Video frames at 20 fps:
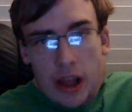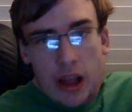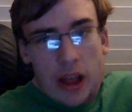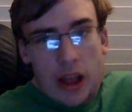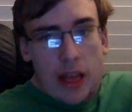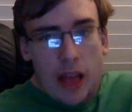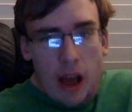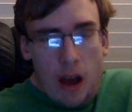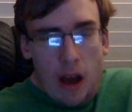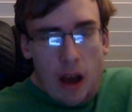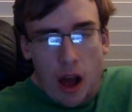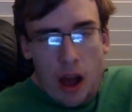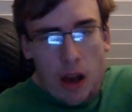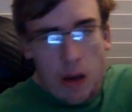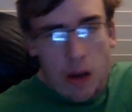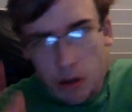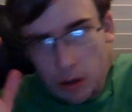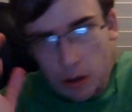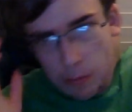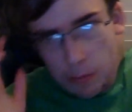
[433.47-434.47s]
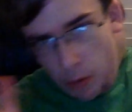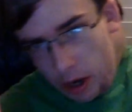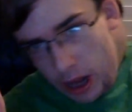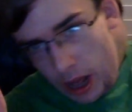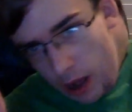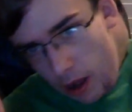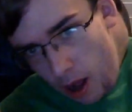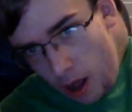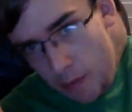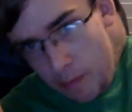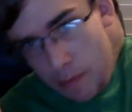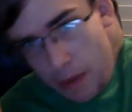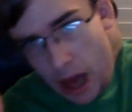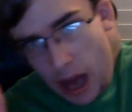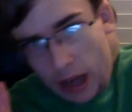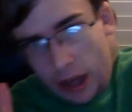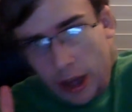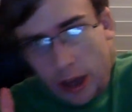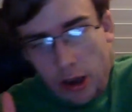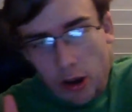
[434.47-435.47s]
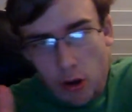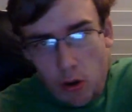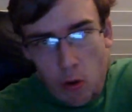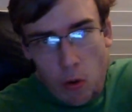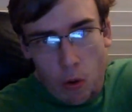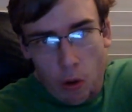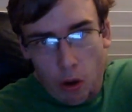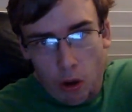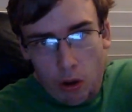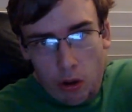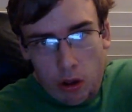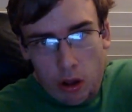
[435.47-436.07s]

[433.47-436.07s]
Now, I want to point out I'm back in school.